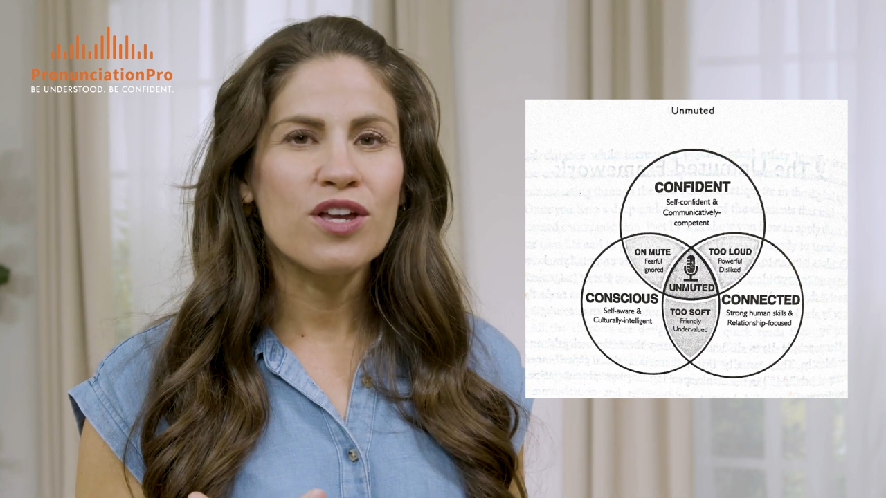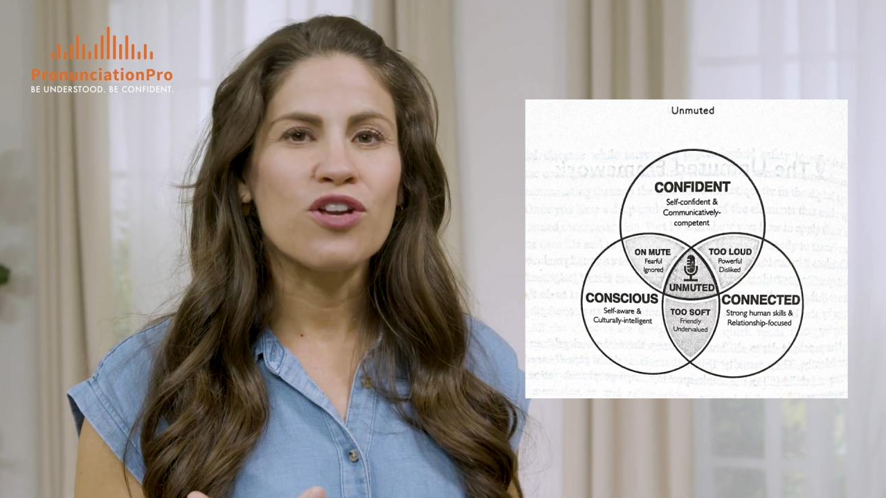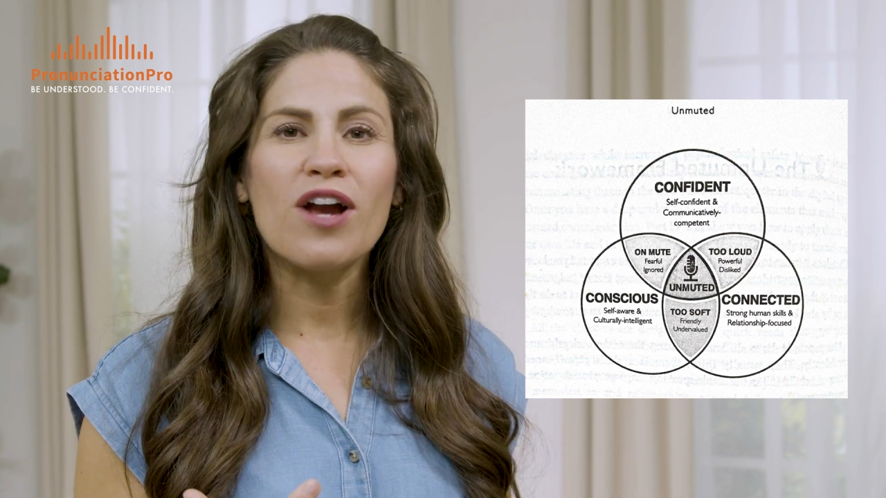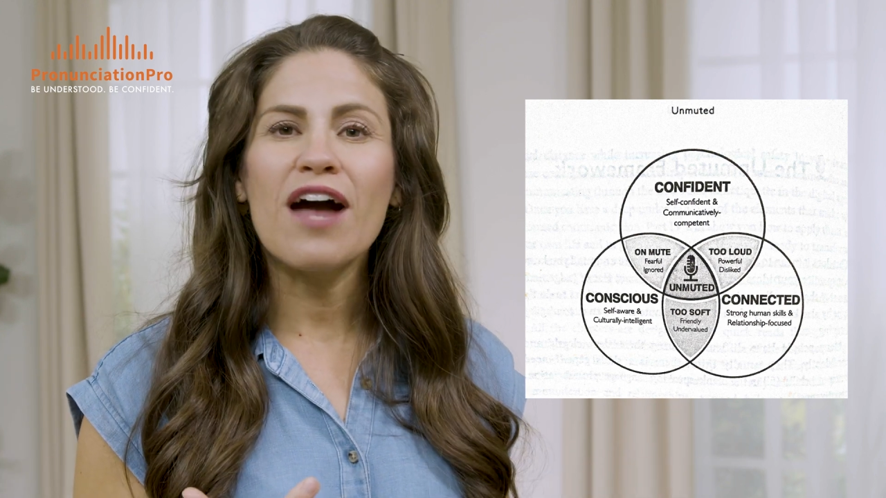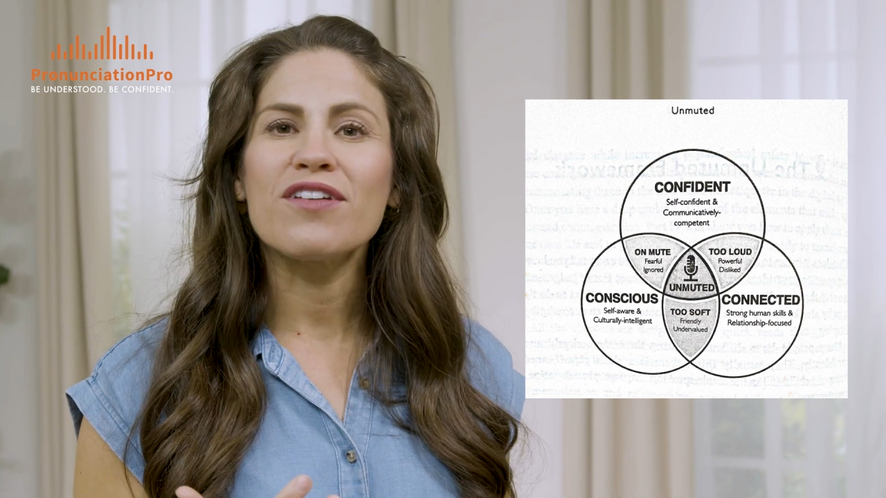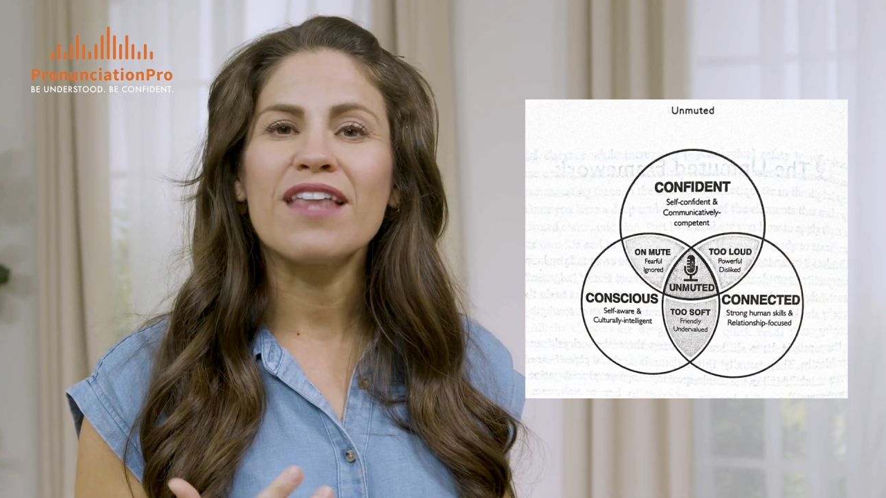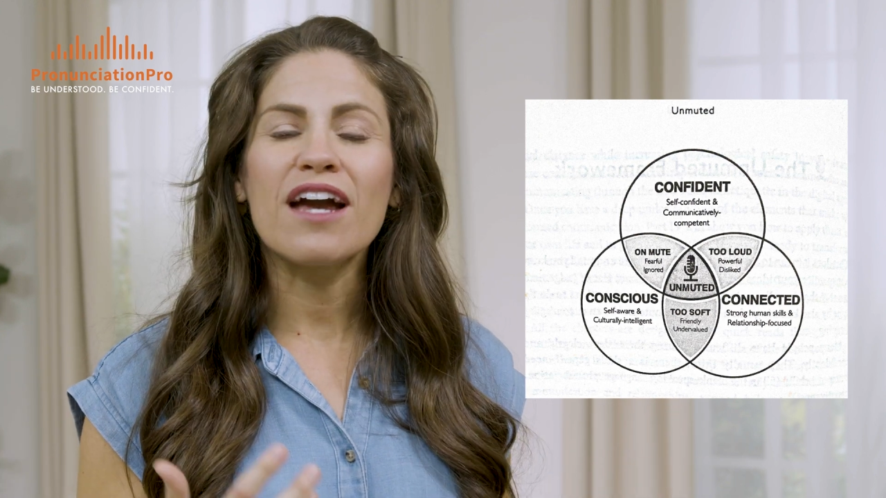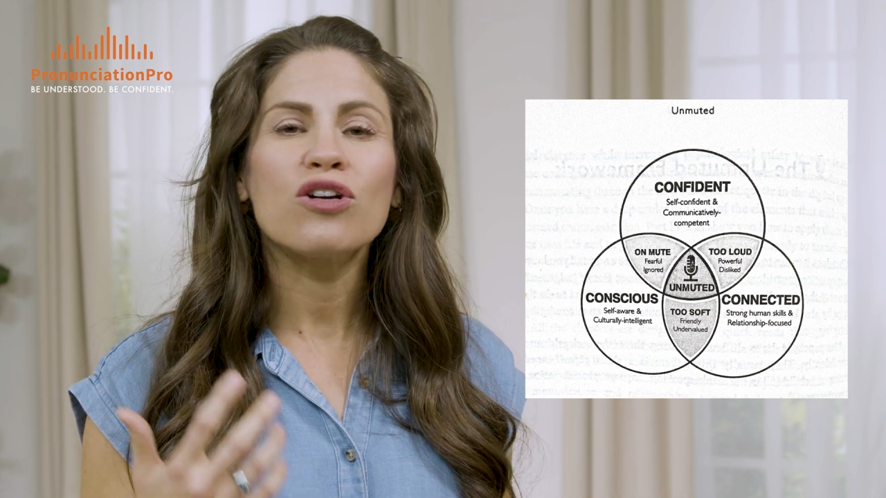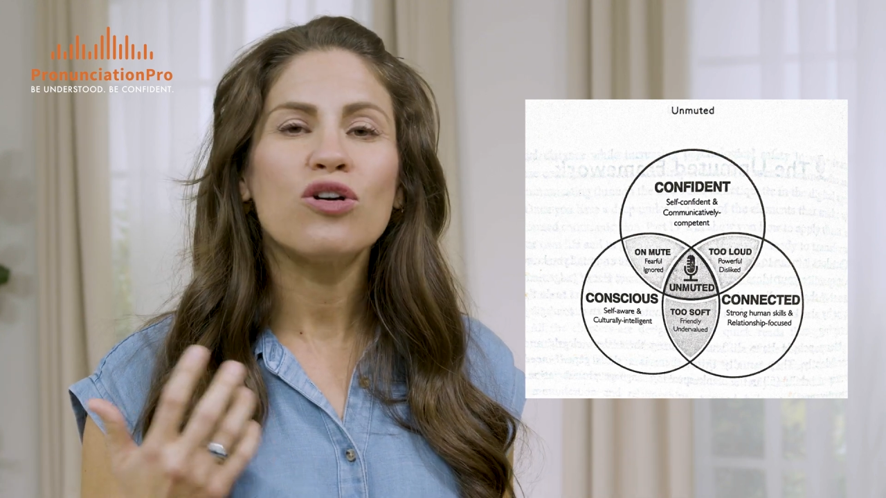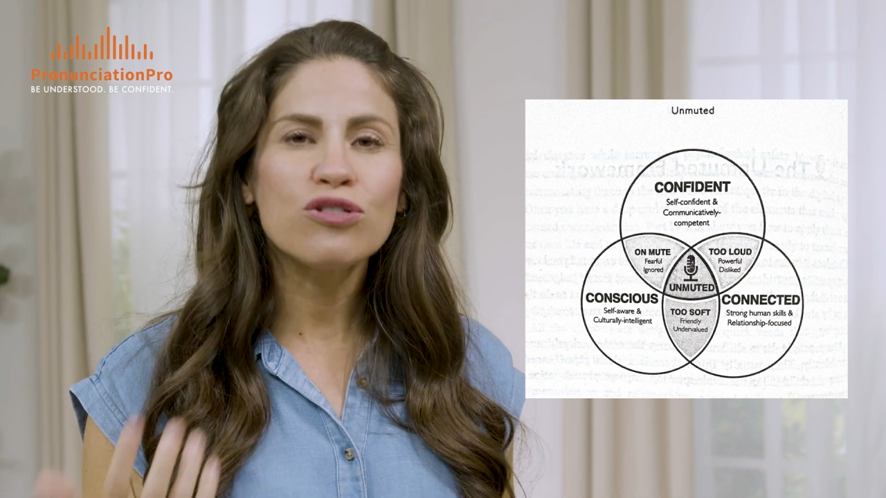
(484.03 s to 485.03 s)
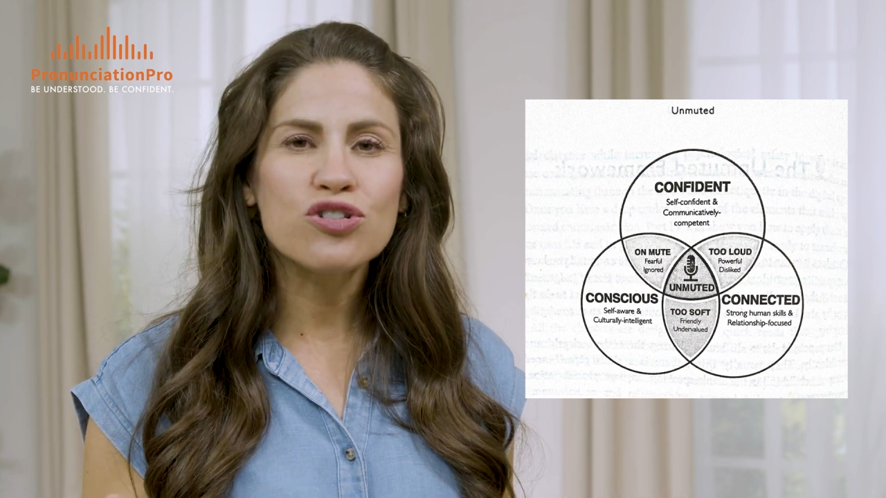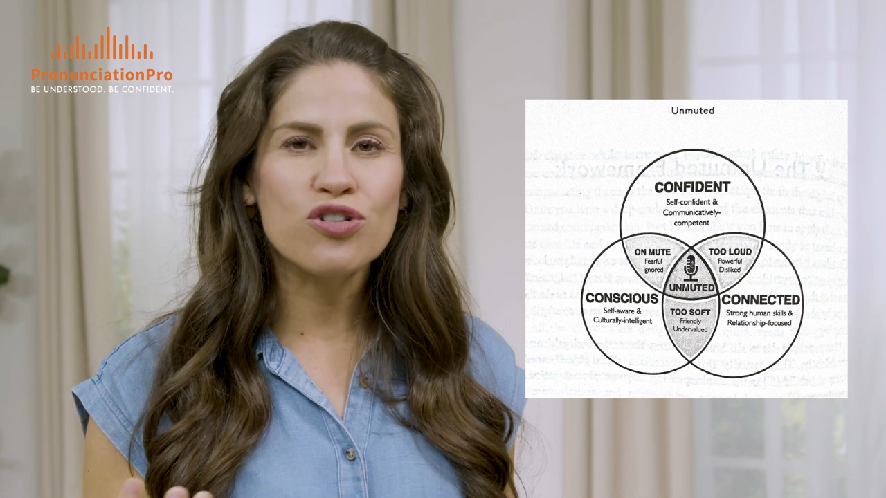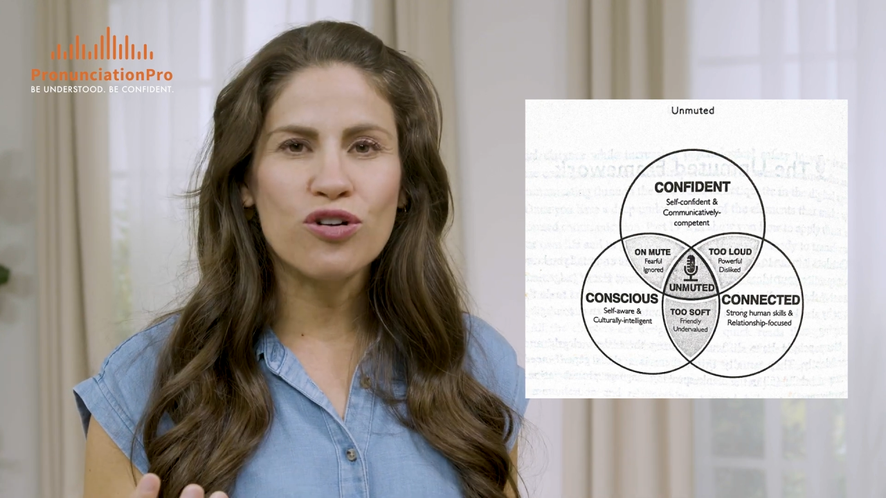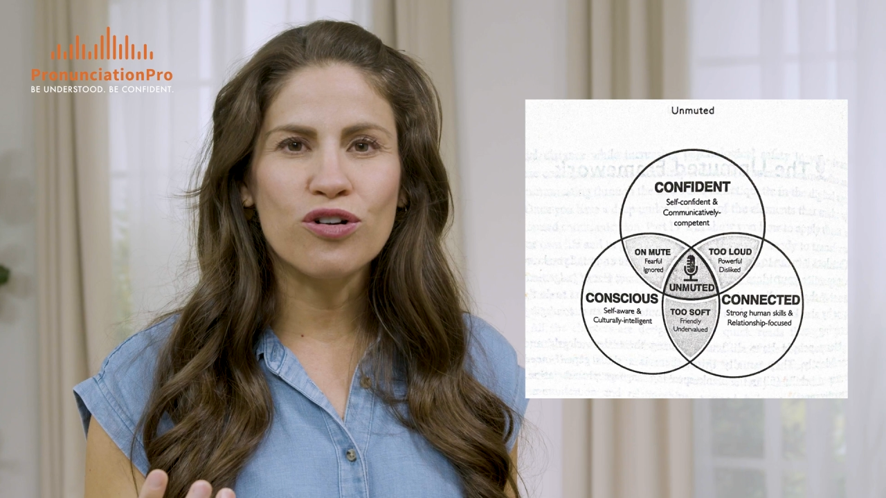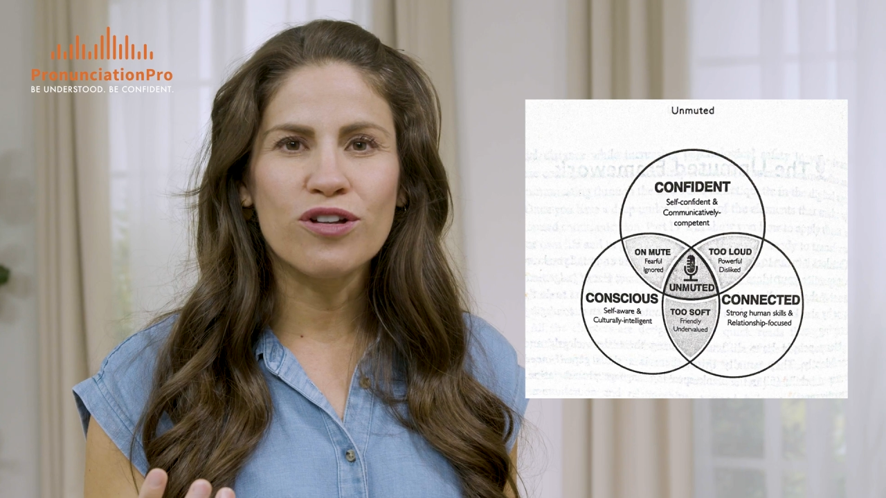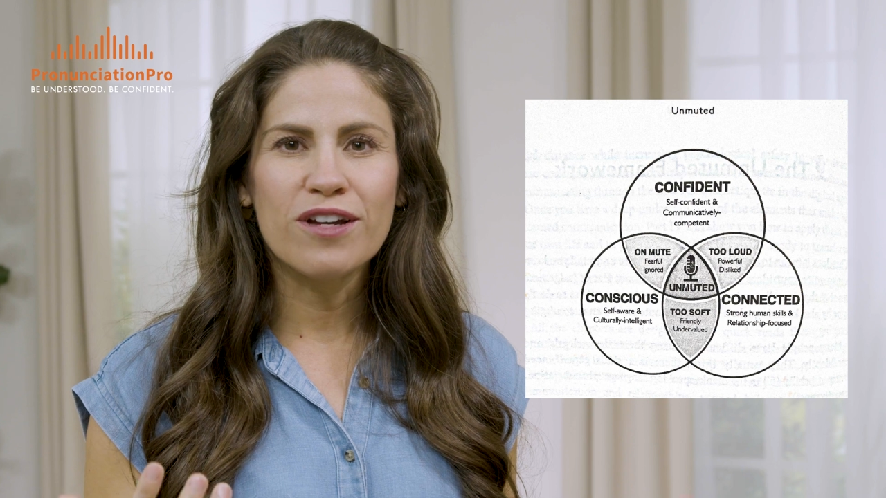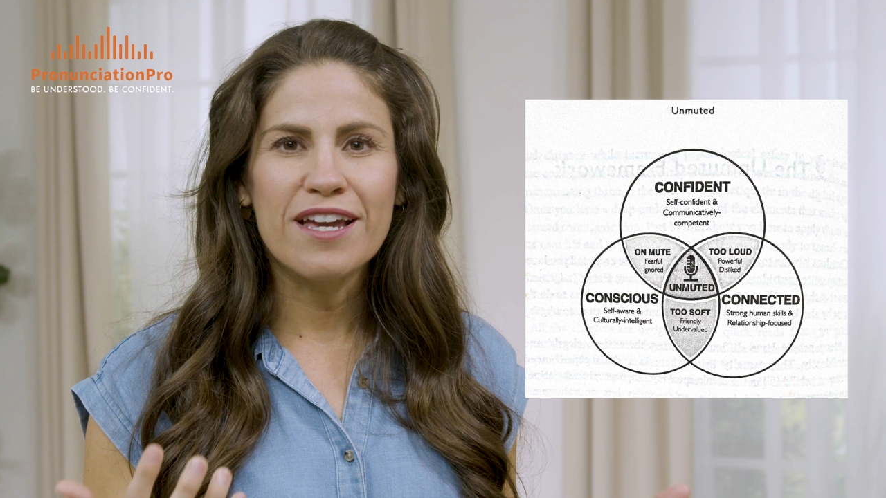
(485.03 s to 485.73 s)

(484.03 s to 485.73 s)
You're having that cultural